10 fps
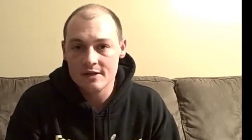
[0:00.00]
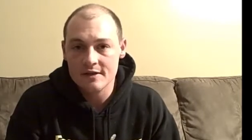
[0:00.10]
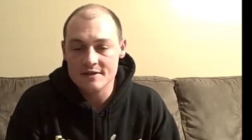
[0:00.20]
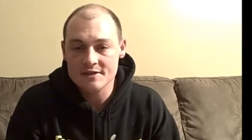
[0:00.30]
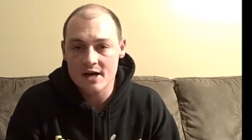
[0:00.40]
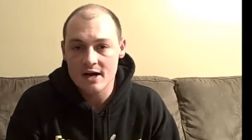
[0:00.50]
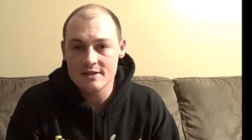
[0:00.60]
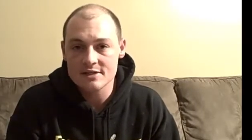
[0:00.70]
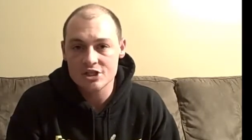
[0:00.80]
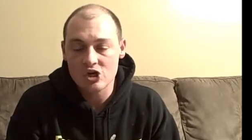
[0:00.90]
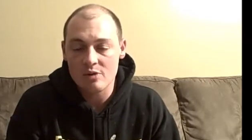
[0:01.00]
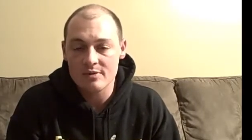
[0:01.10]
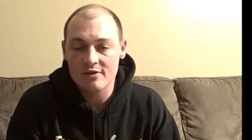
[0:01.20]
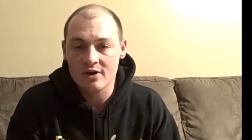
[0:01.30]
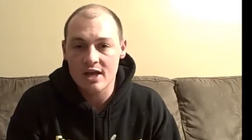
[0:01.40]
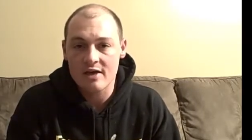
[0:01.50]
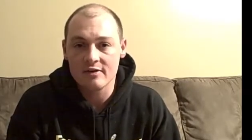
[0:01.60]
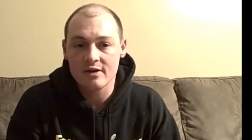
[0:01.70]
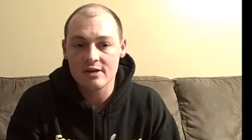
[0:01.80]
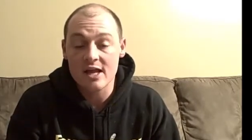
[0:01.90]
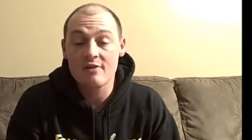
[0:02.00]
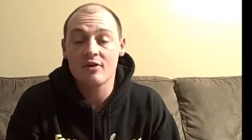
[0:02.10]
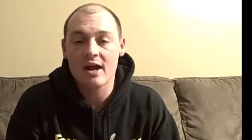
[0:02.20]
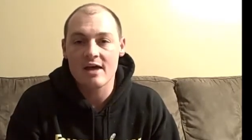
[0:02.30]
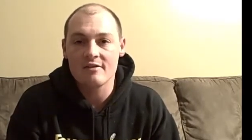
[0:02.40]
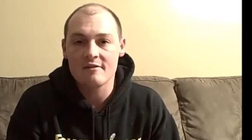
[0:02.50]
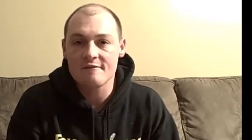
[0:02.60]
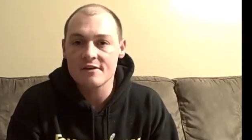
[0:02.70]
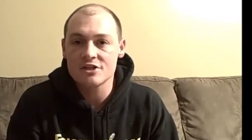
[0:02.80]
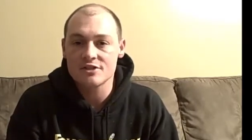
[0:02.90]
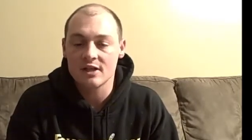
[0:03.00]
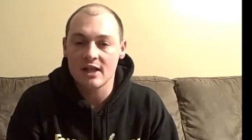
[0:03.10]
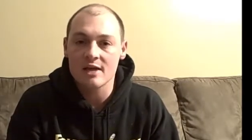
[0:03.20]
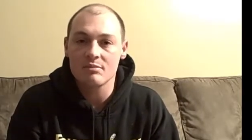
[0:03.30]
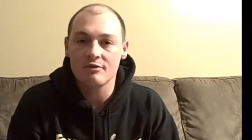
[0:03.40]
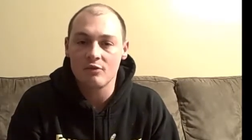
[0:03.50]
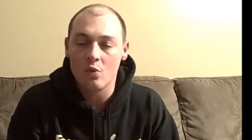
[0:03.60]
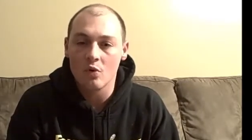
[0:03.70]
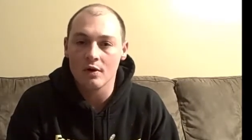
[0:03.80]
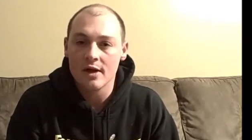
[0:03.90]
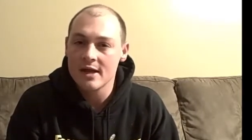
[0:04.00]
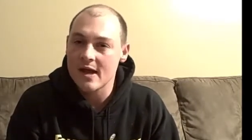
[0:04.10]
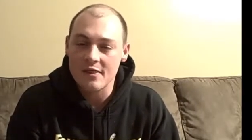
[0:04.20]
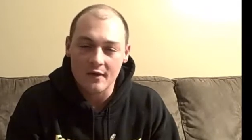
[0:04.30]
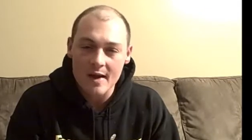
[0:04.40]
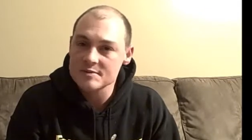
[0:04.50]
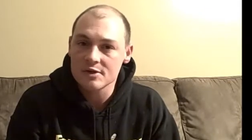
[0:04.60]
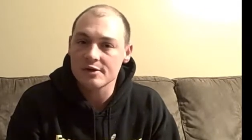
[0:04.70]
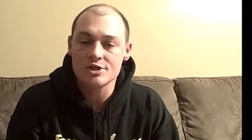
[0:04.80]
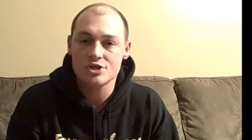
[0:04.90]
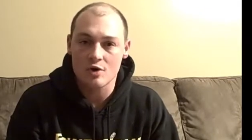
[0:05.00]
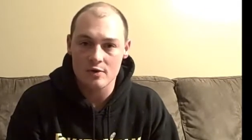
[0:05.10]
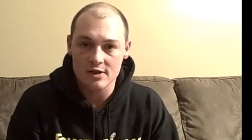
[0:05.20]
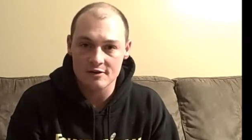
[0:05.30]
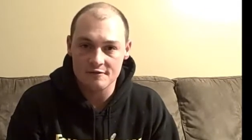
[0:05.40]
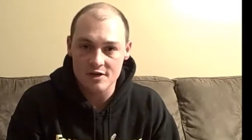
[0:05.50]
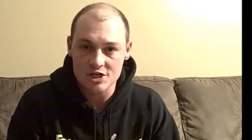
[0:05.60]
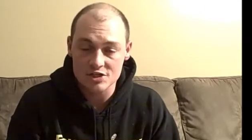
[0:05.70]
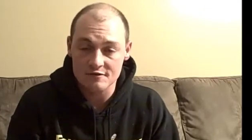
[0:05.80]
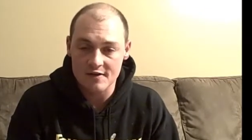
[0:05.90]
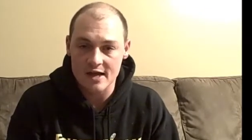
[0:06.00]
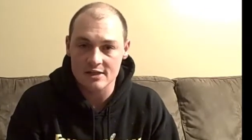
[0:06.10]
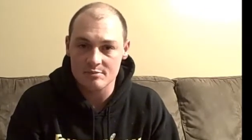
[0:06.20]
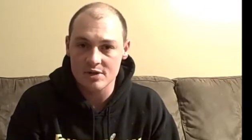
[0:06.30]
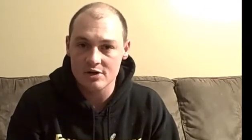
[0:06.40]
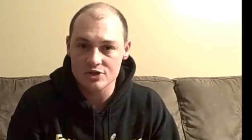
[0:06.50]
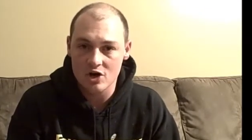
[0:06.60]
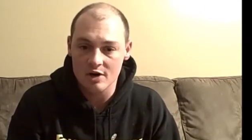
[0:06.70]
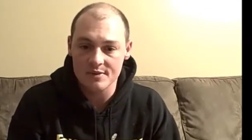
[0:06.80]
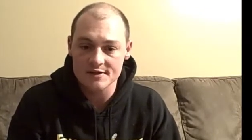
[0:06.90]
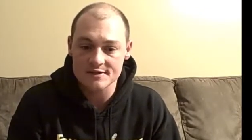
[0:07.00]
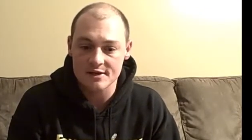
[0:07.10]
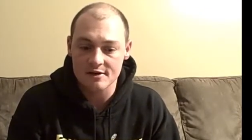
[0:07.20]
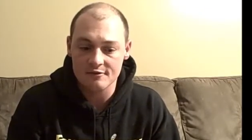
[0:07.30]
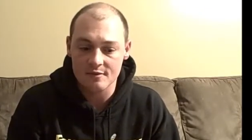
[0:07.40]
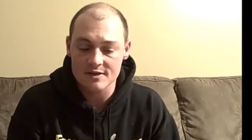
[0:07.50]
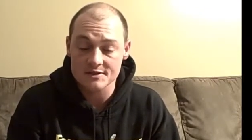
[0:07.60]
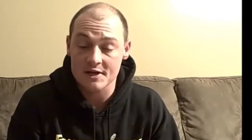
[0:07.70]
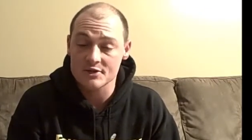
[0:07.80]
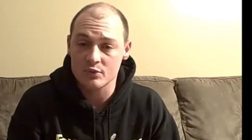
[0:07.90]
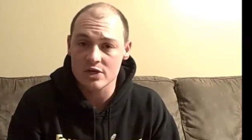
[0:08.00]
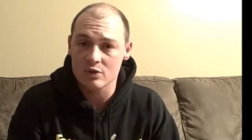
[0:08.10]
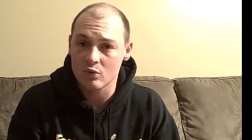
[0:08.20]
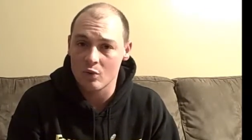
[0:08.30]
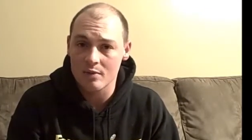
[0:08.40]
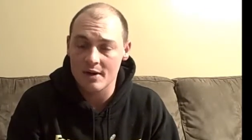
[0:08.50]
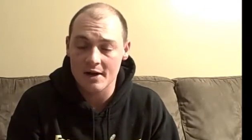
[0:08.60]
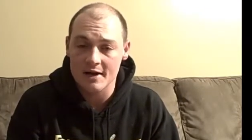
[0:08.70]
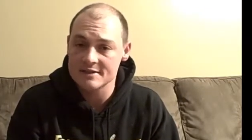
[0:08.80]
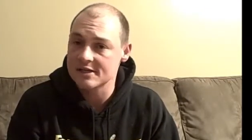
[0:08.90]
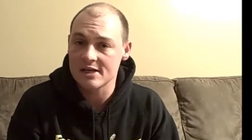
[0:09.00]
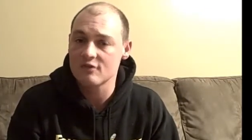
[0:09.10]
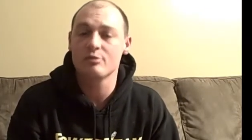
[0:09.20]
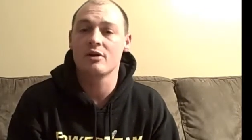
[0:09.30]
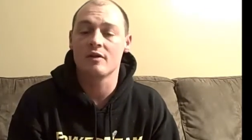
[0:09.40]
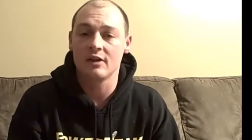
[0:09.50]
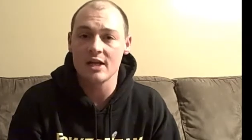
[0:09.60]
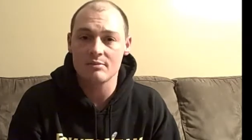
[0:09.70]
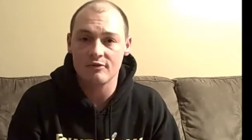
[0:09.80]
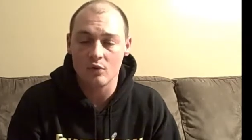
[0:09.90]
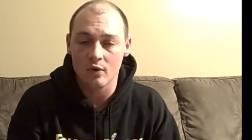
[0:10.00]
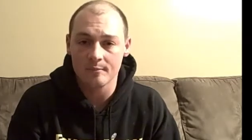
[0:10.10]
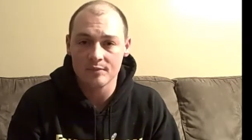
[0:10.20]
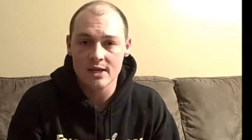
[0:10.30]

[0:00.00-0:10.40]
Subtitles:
these guys that show up never having fished the lake before, and they're absolutely stroking the fish. In fact, the bigger tournaments from this last weekend were won by guys that had never been on the lake before.